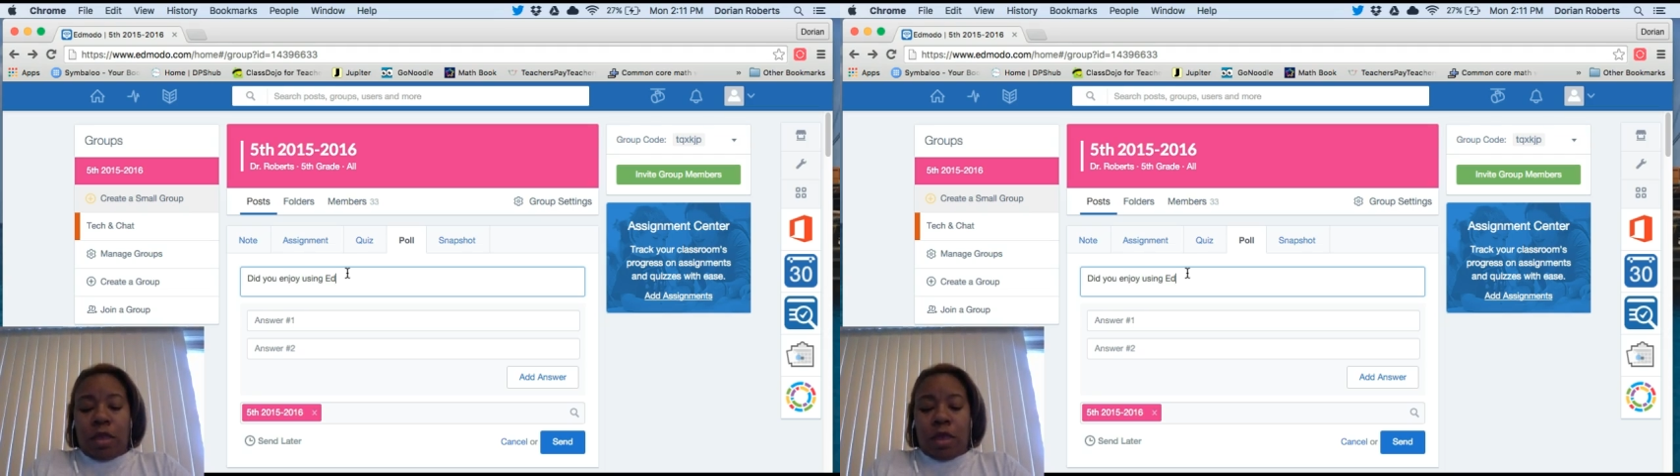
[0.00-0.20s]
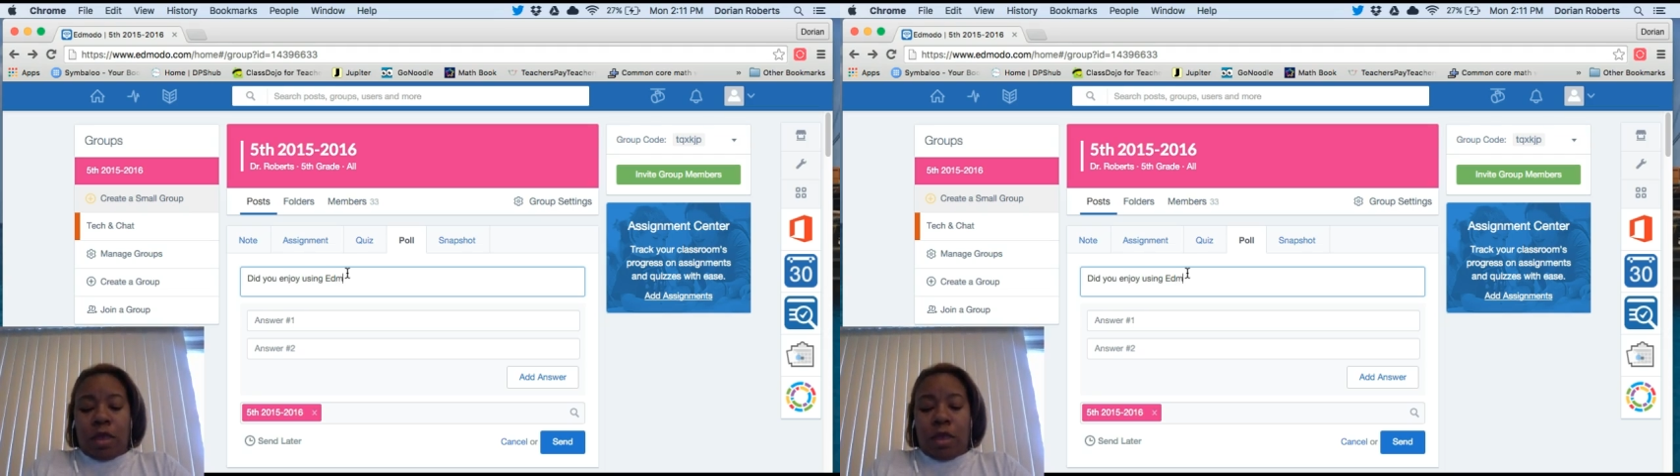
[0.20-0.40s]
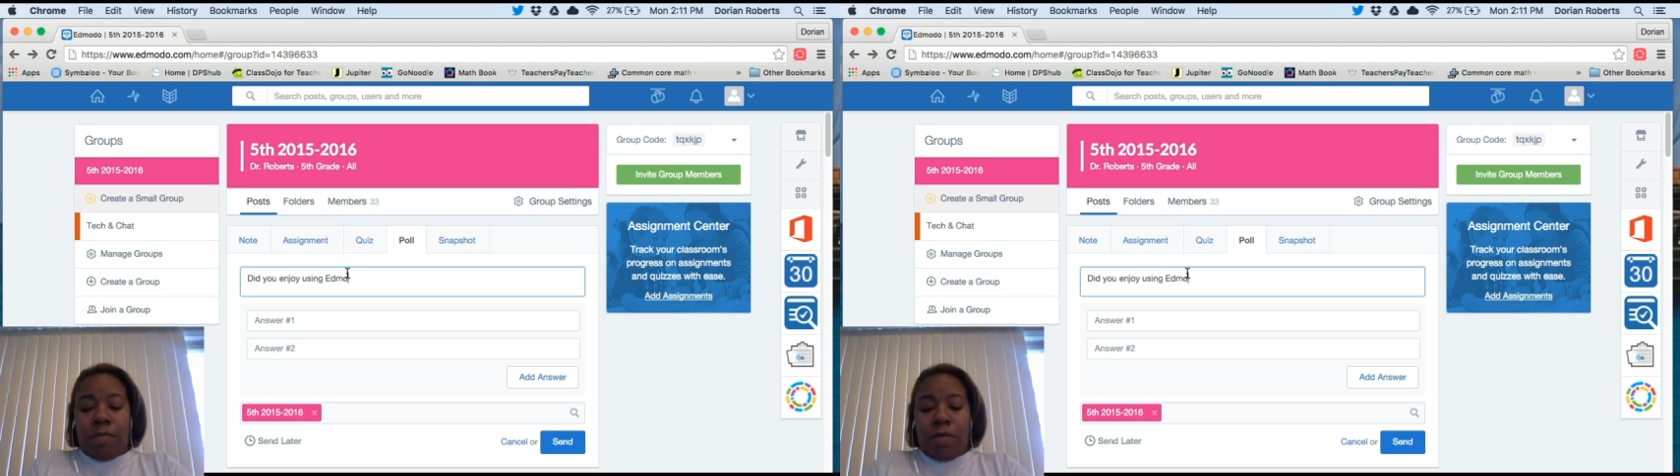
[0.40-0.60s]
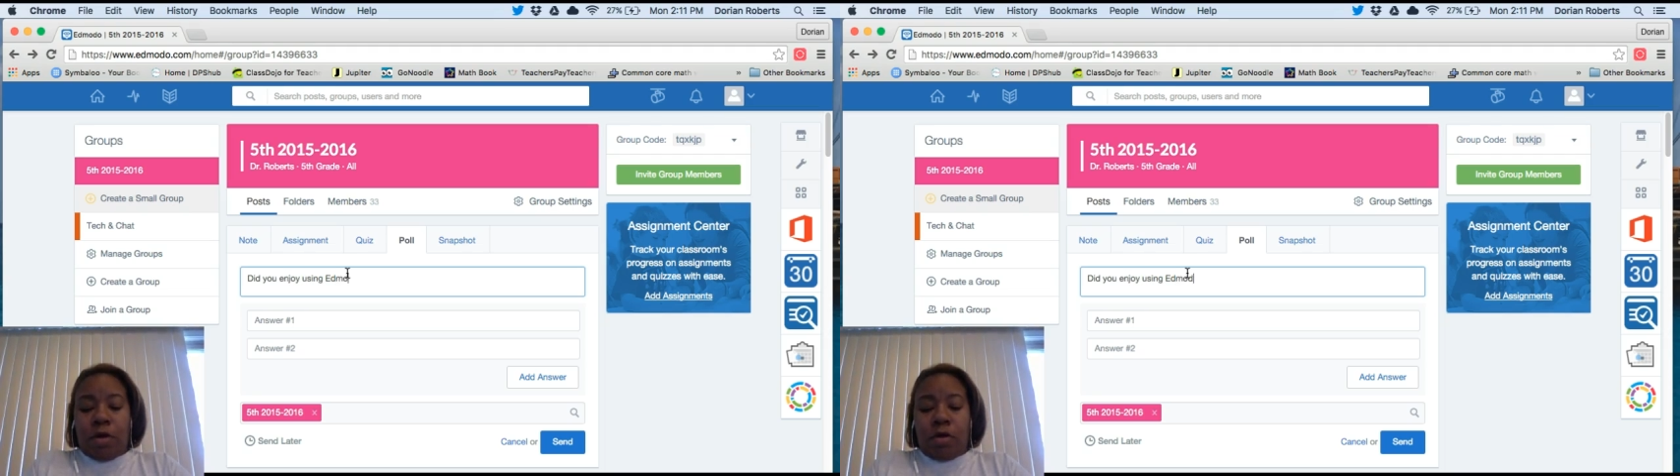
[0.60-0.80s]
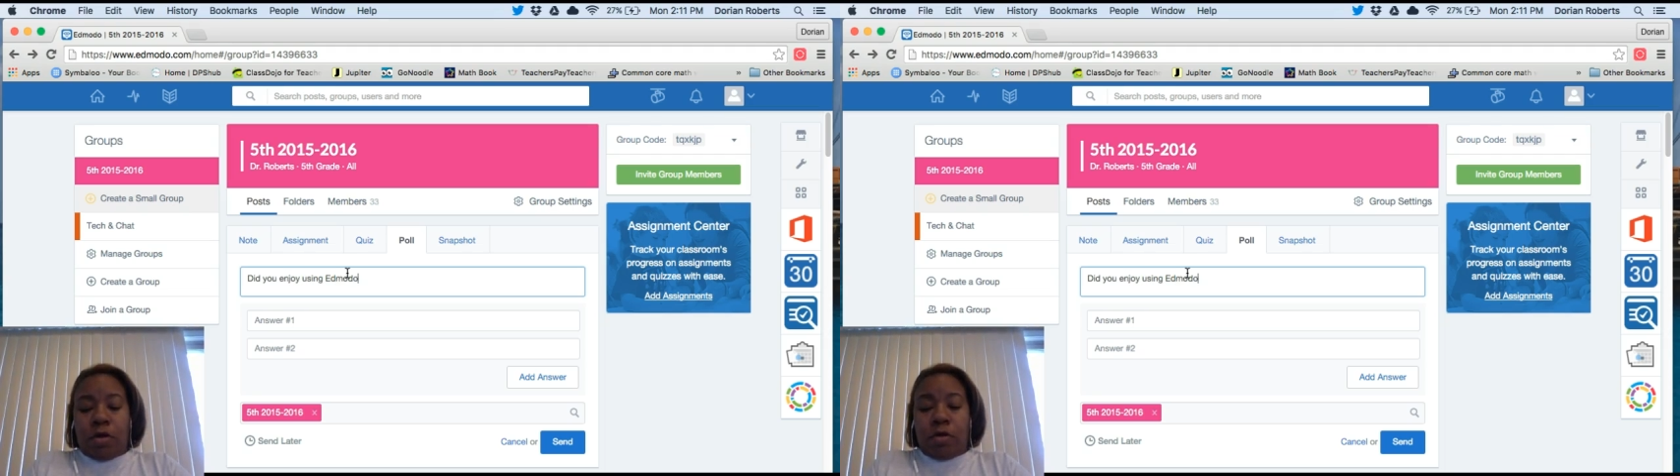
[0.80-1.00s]

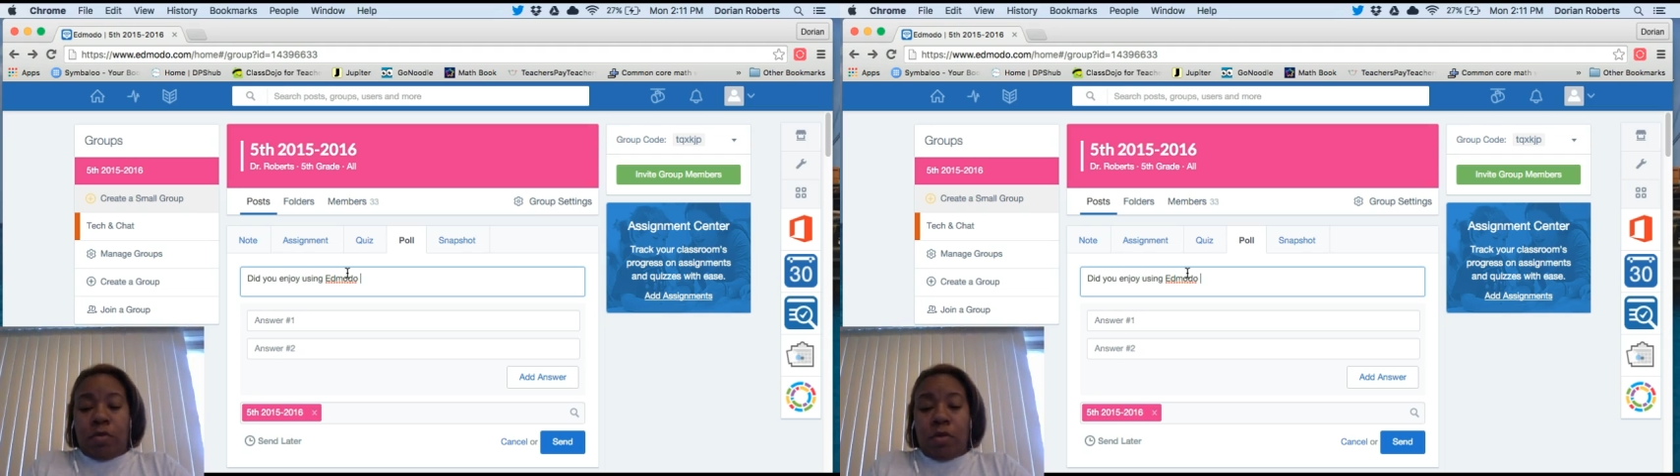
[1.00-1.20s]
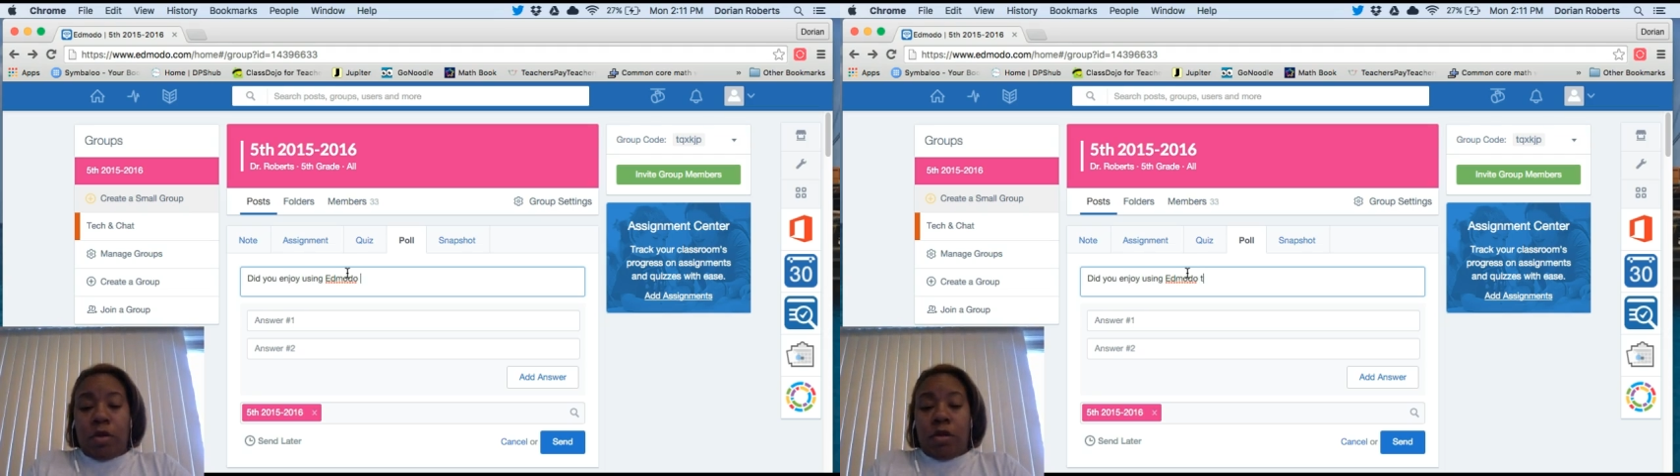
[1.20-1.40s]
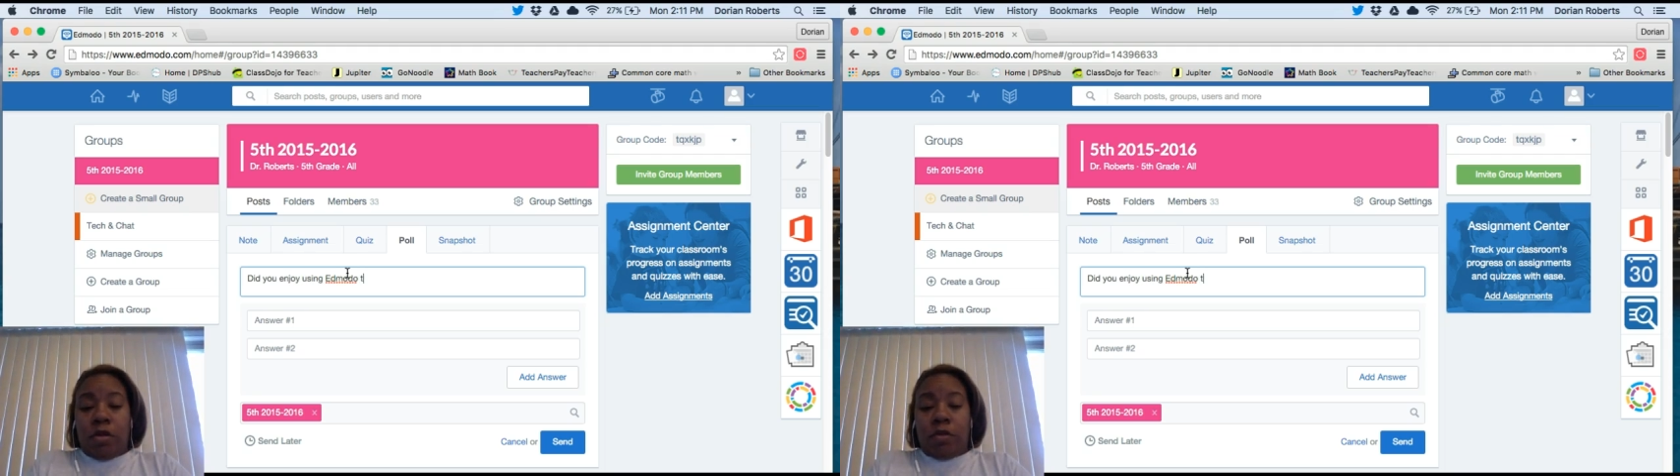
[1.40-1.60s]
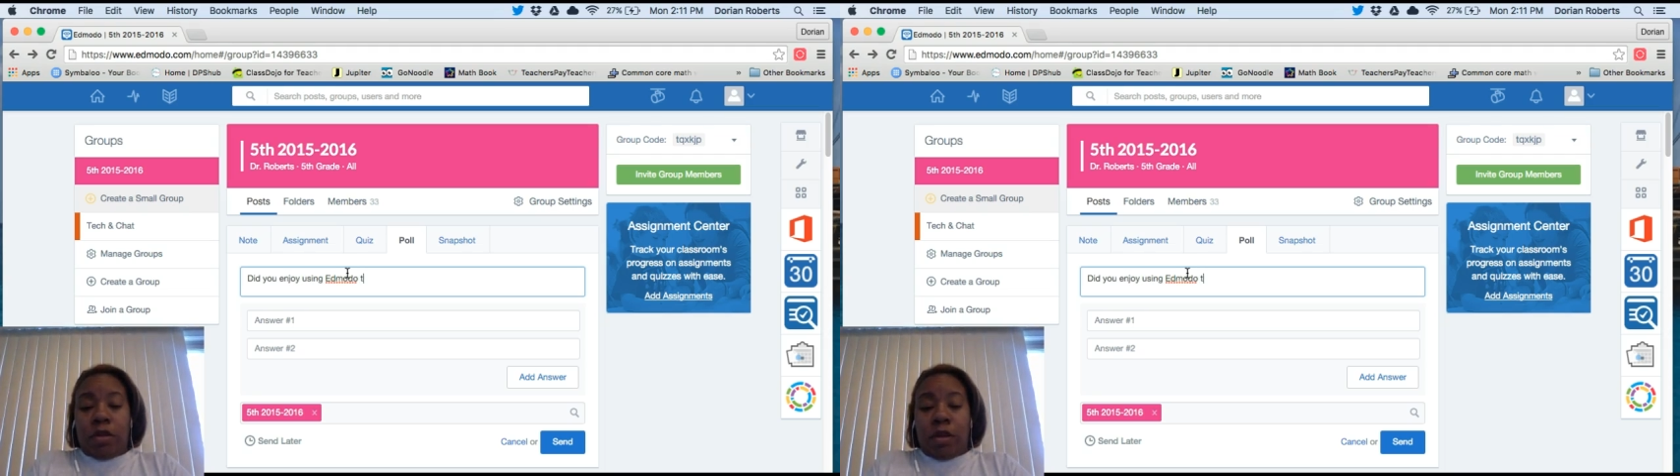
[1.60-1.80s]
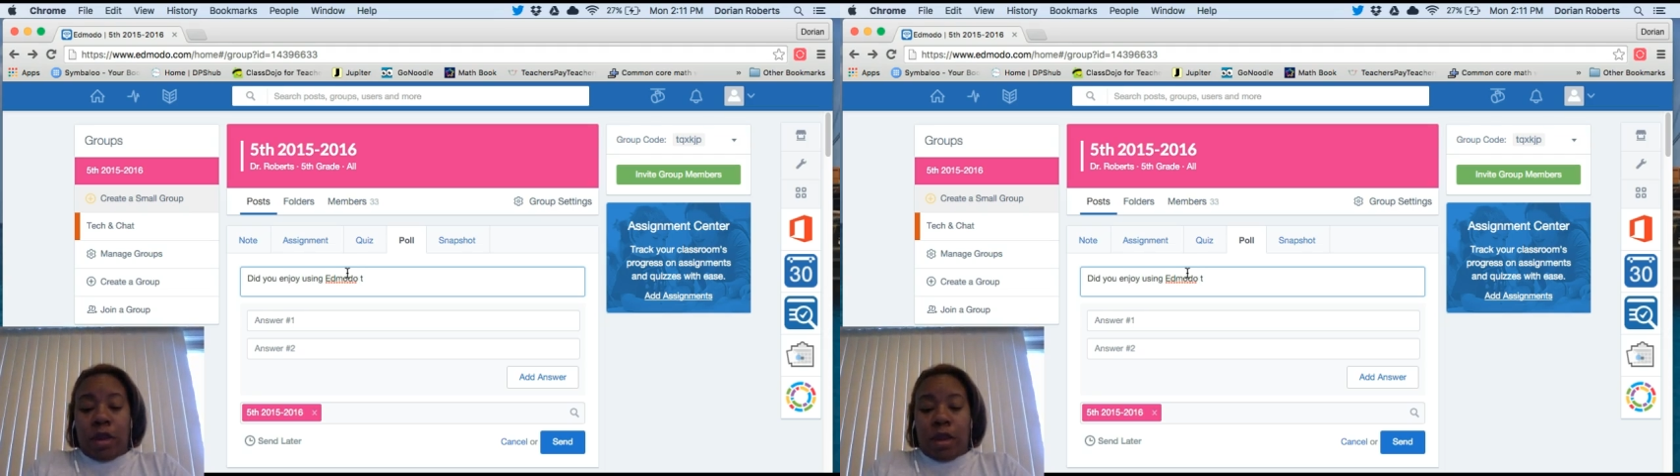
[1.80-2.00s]
Edmodo
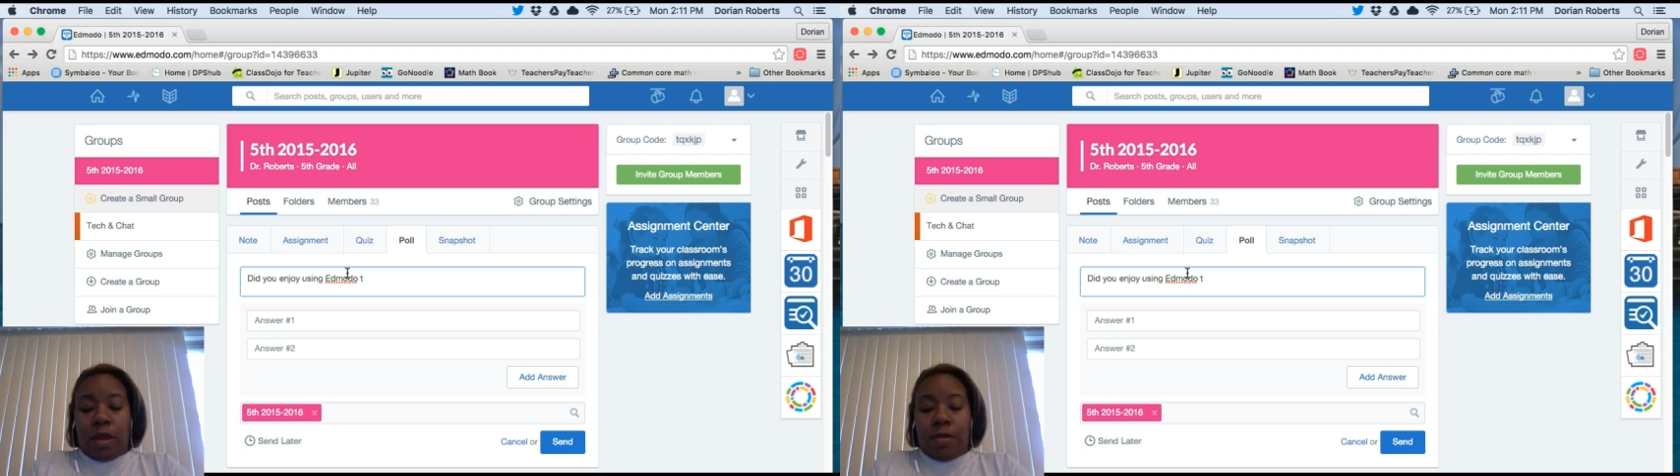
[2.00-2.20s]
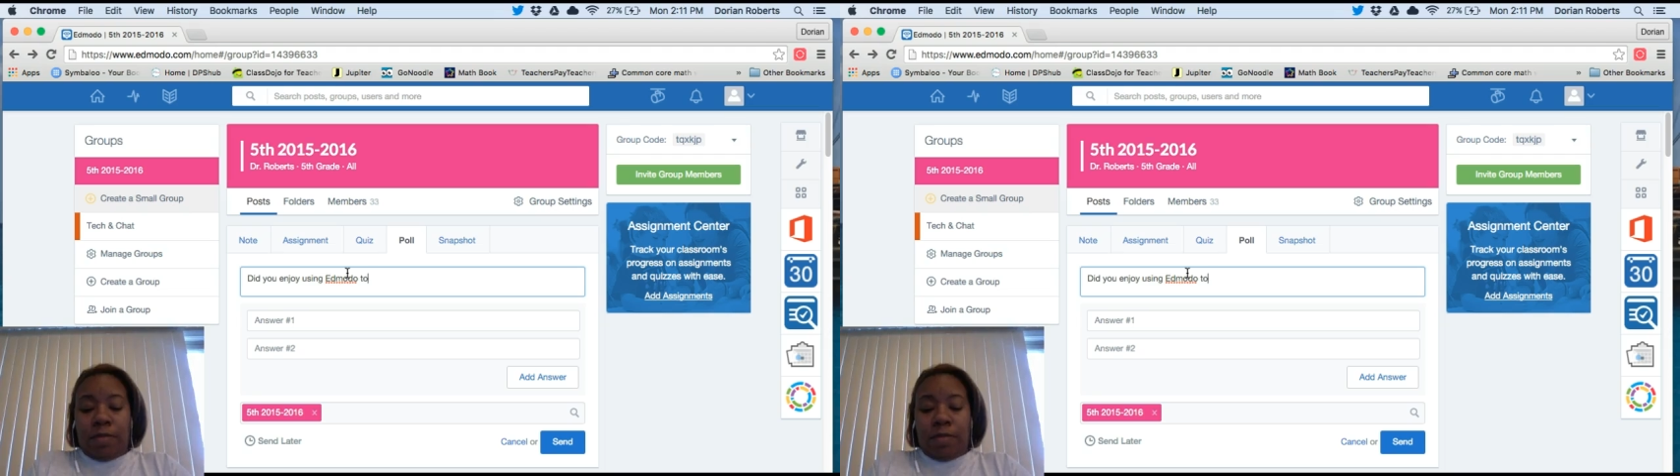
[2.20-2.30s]
today?